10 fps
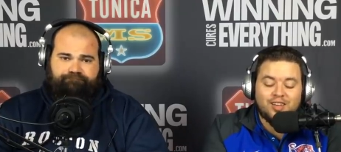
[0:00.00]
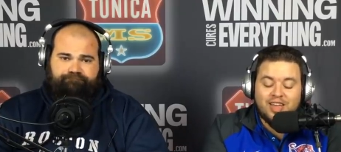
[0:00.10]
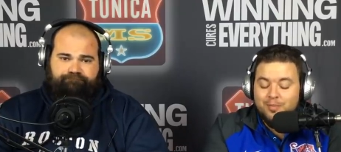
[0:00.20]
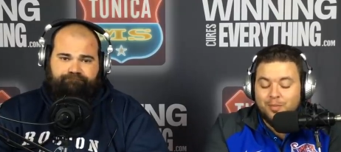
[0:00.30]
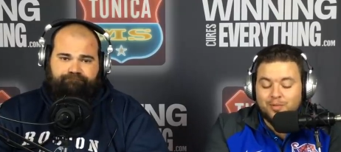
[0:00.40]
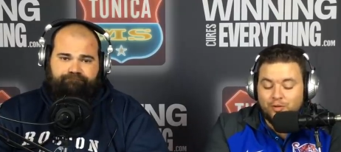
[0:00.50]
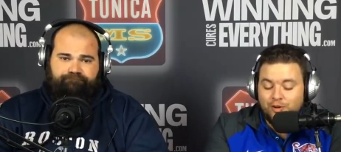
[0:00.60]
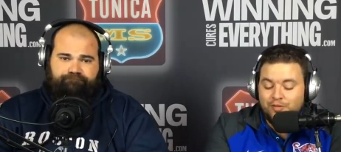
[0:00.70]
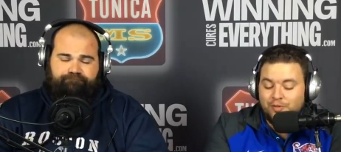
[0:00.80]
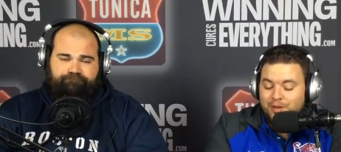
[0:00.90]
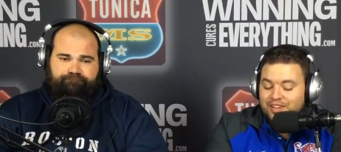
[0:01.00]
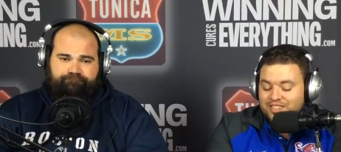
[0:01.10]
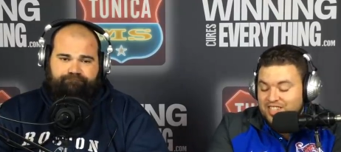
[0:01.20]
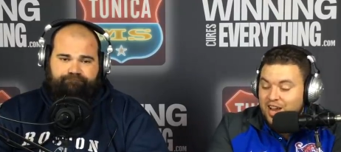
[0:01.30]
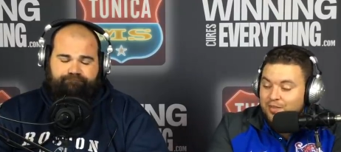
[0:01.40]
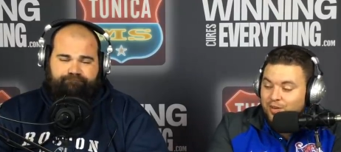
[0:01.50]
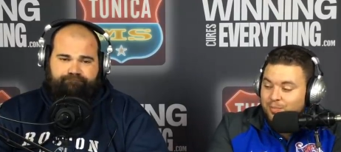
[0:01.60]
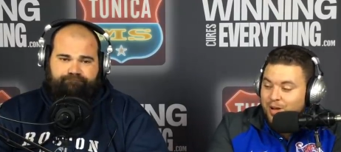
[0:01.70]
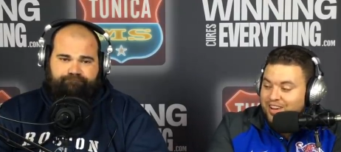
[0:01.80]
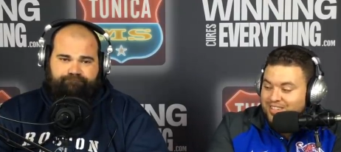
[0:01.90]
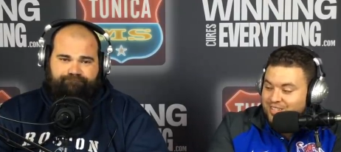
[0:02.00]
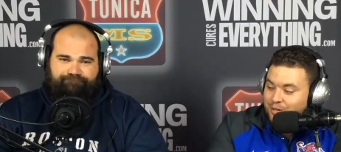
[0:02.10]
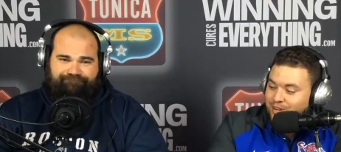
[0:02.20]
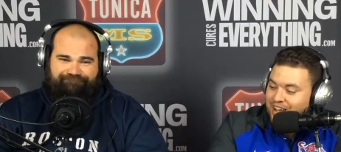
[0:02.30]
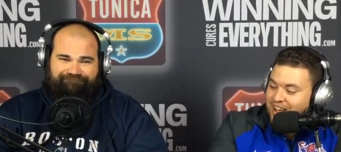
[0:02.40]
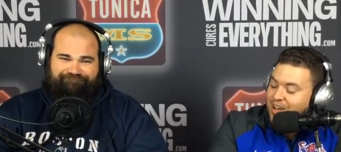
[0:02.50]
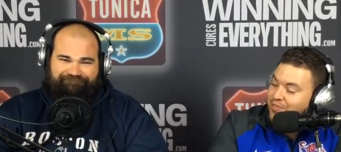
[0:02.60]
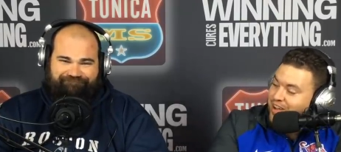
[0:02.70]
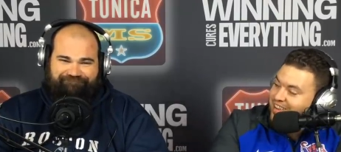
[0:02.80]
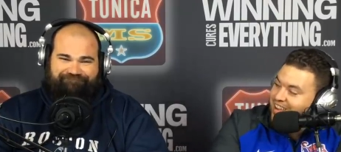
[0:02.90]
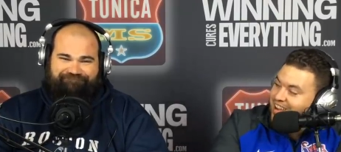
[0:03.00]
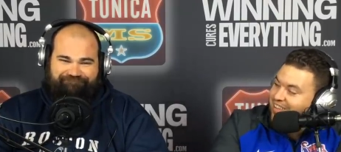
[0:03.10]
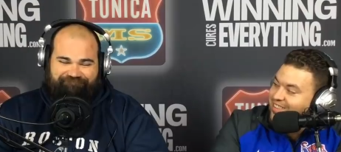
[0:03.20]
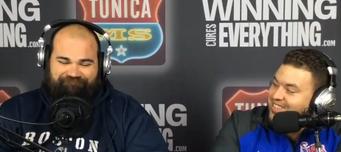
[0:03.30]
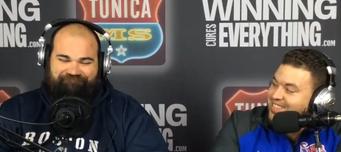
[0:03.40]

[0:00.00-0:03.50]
Speaker 1: Game number three for me, Stanford minus two and a half at Cal.